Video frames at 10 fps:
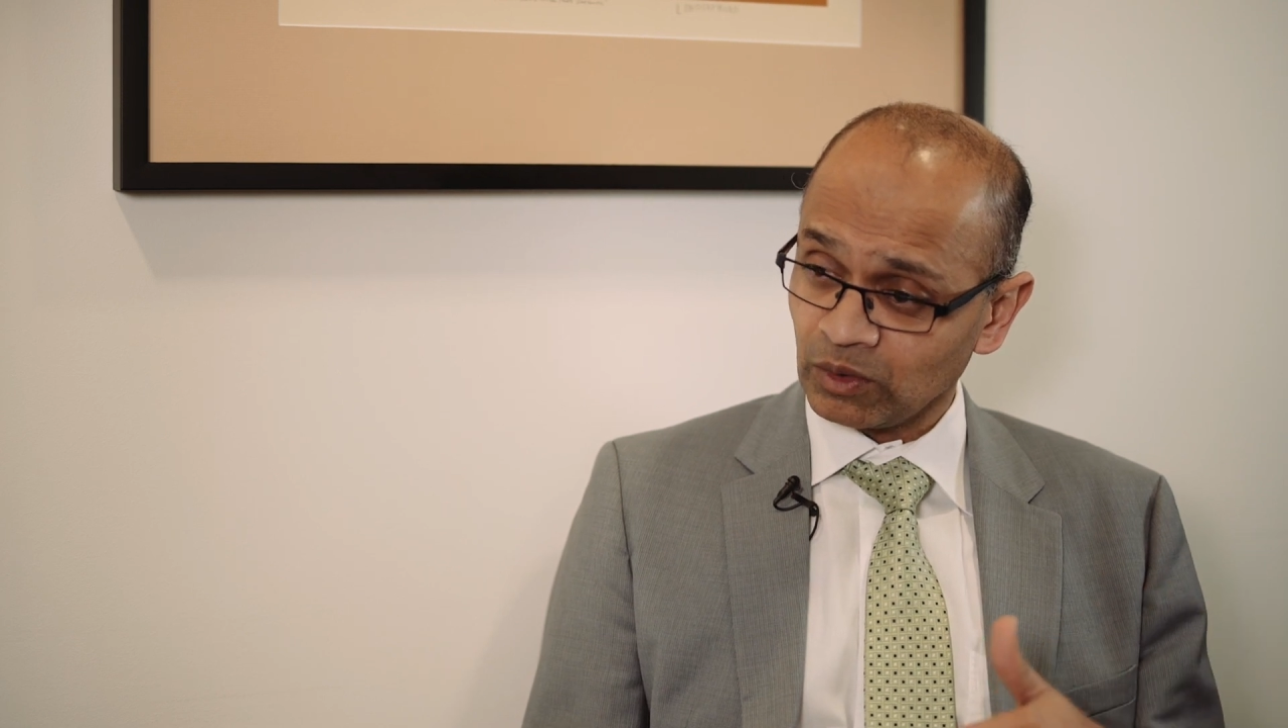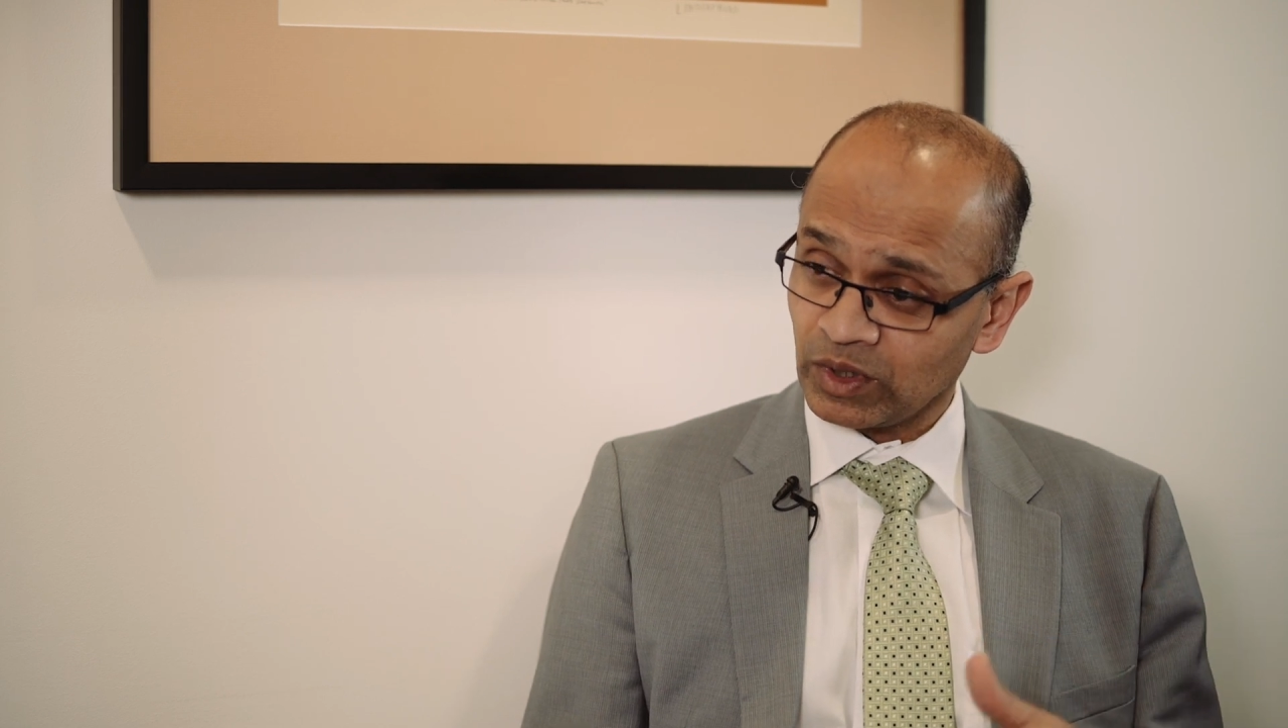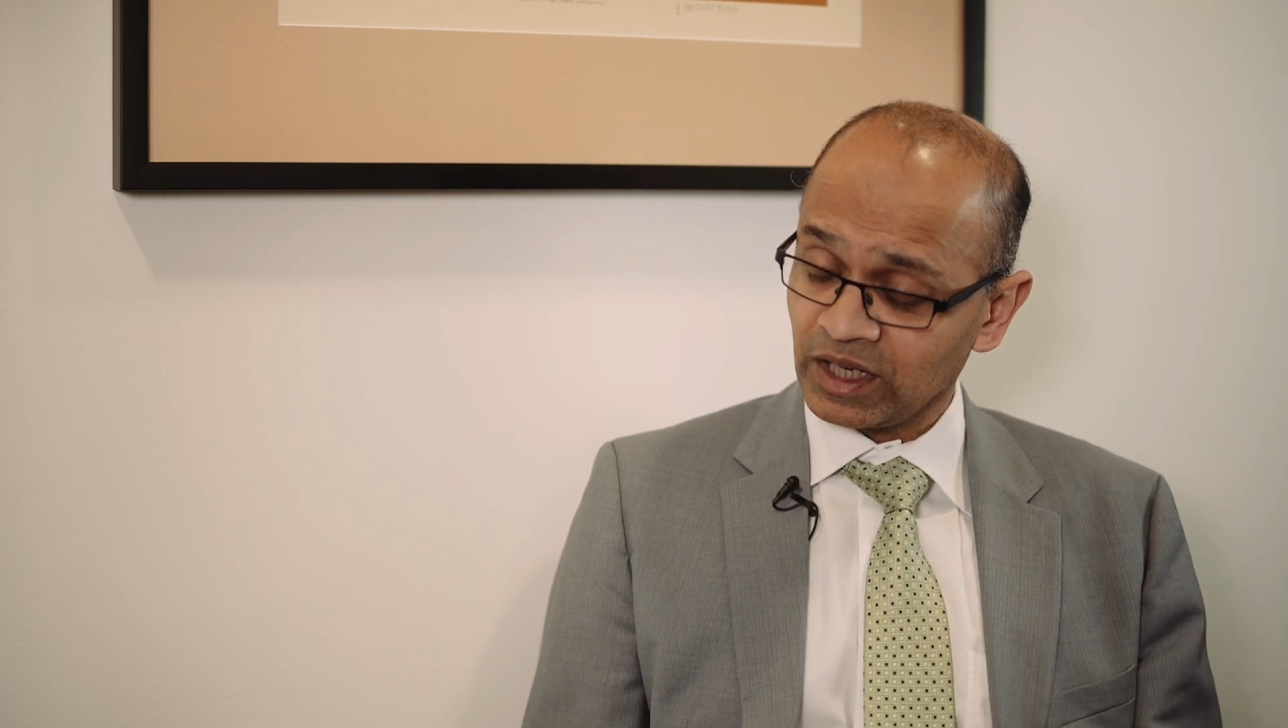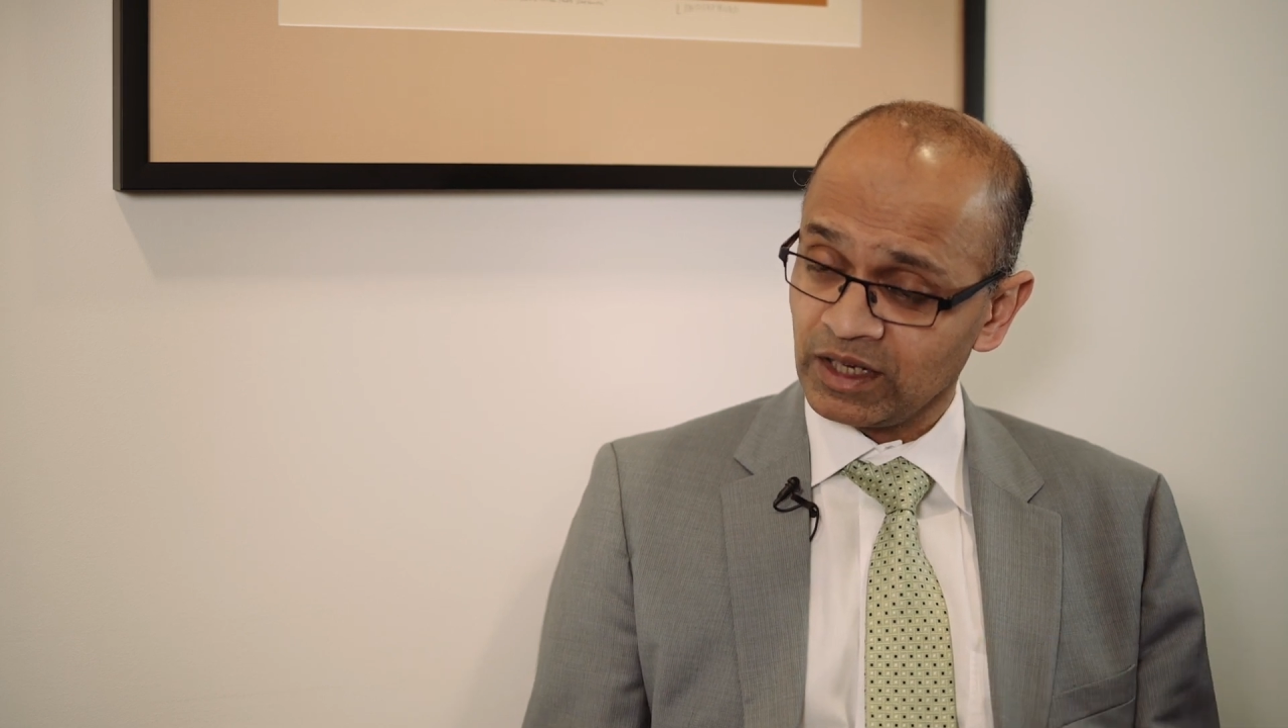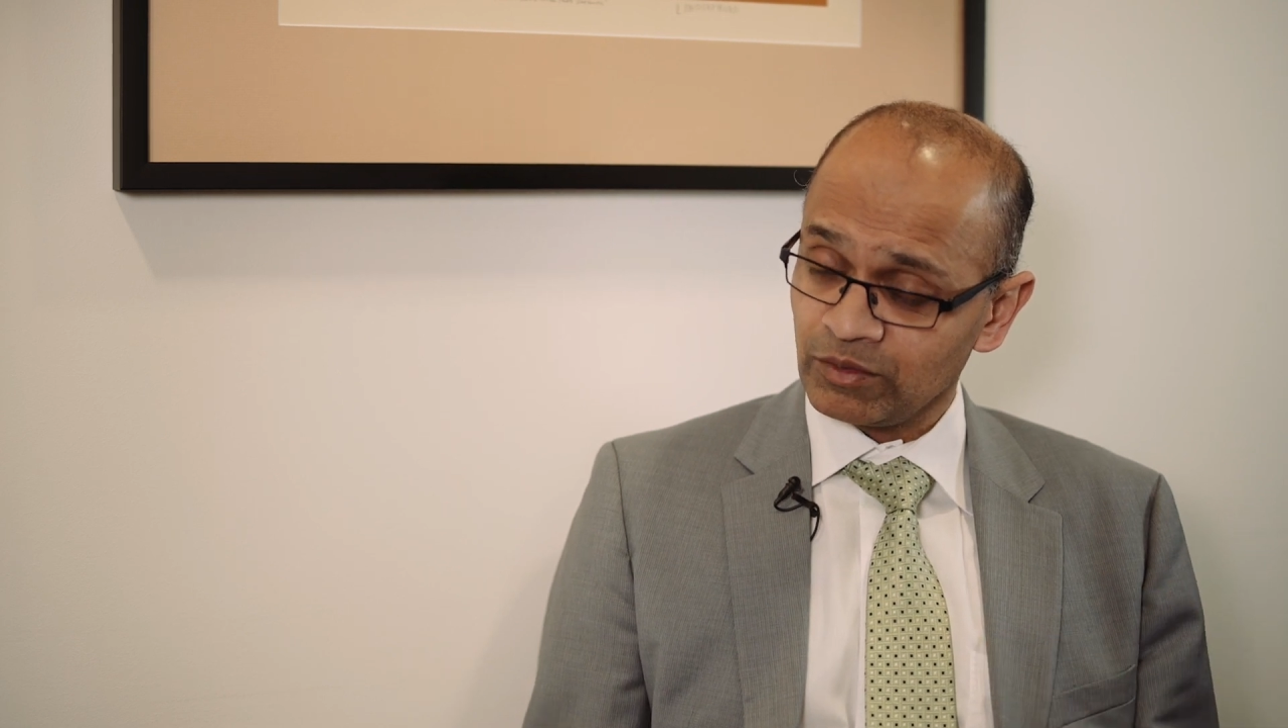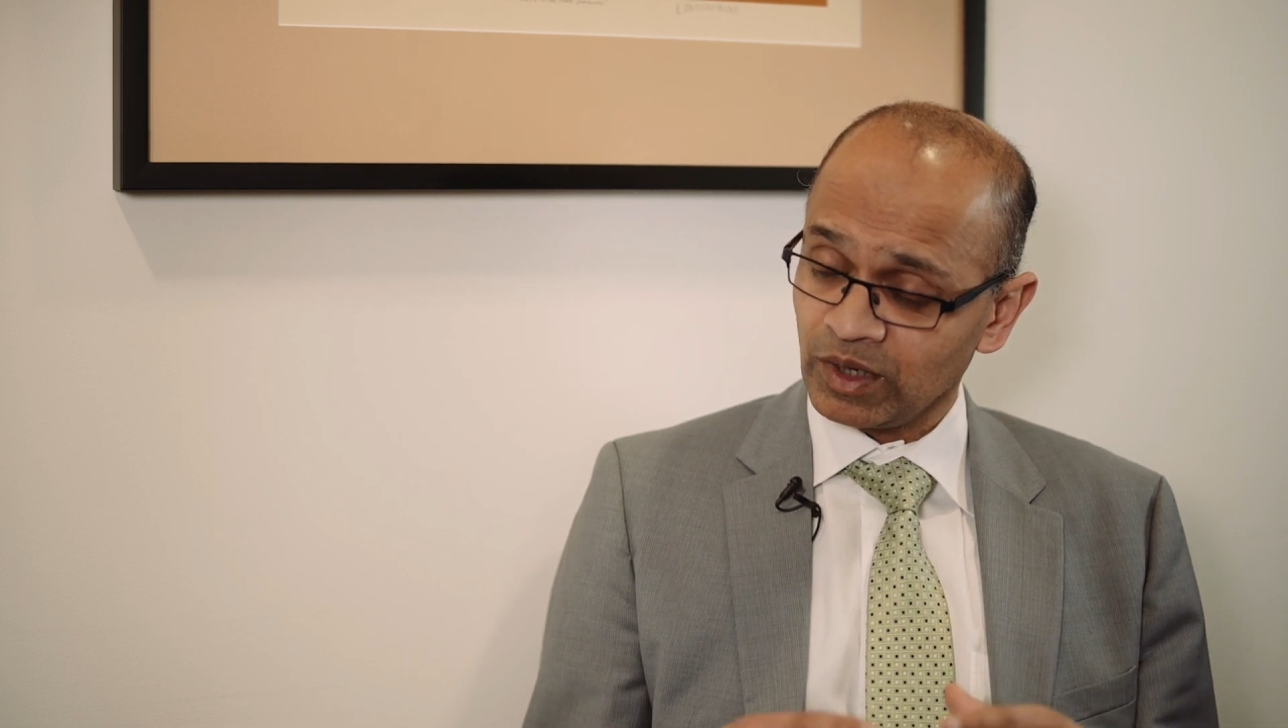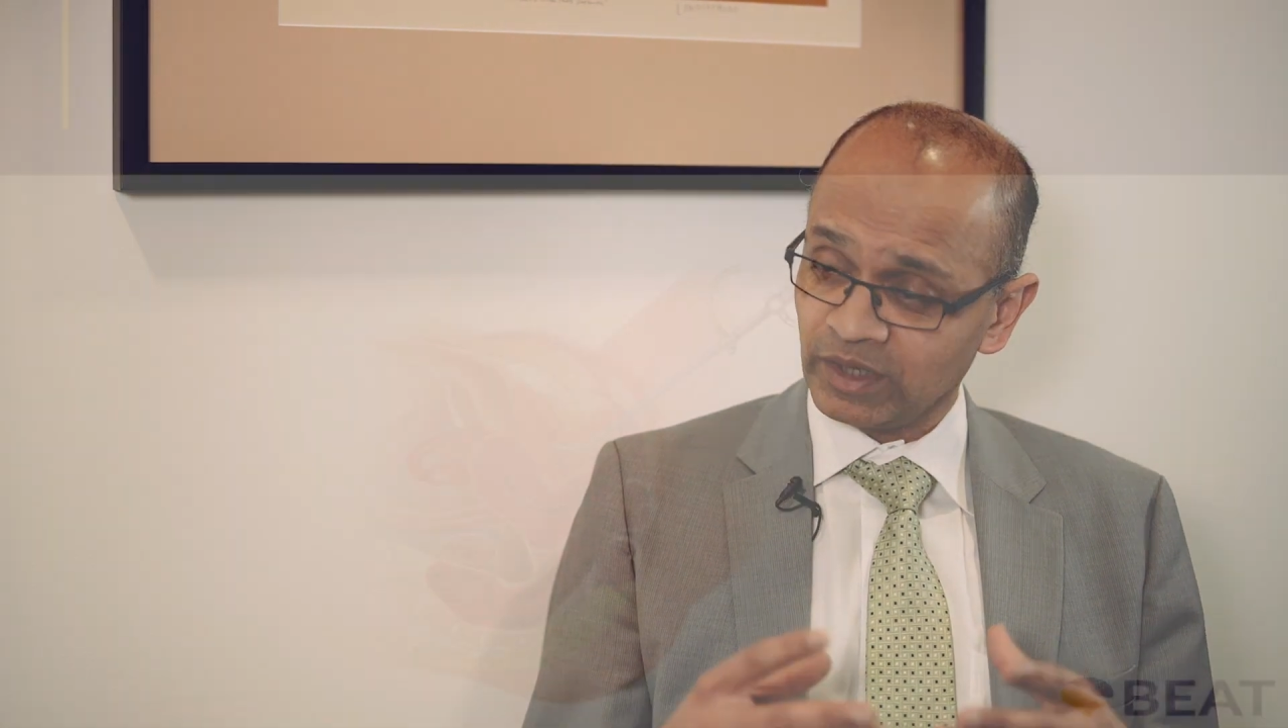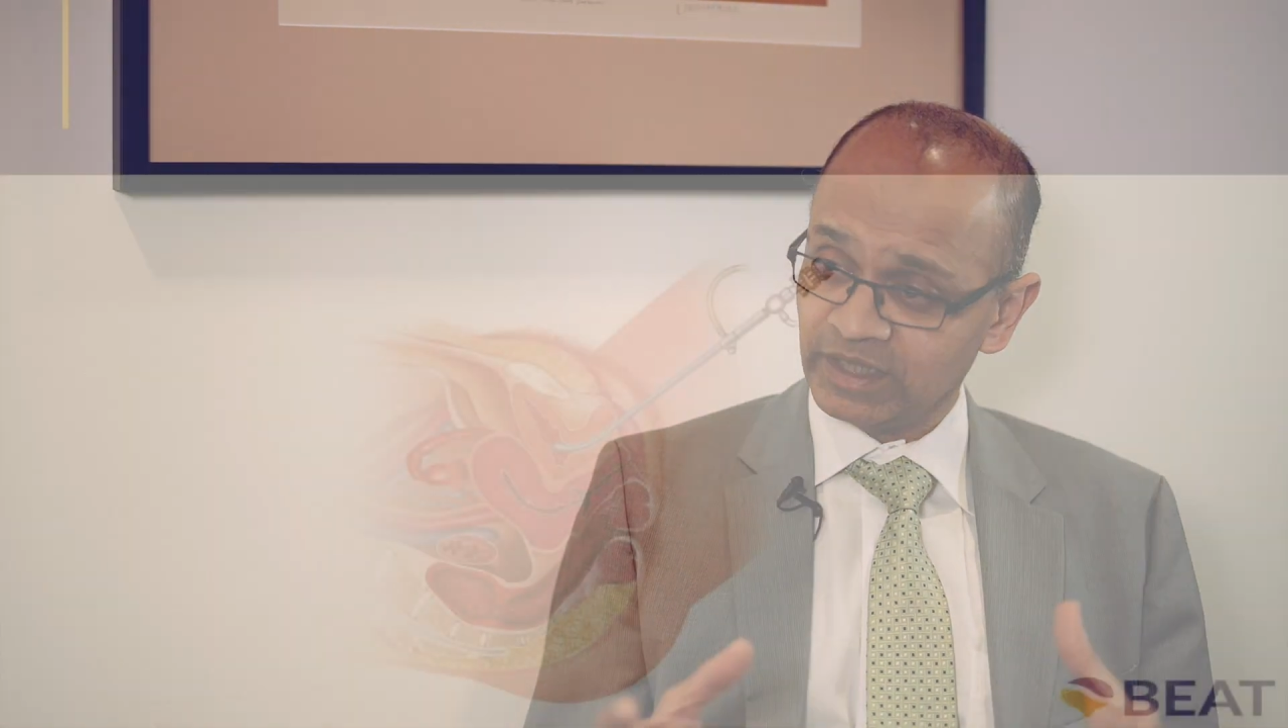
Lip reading: look in, if we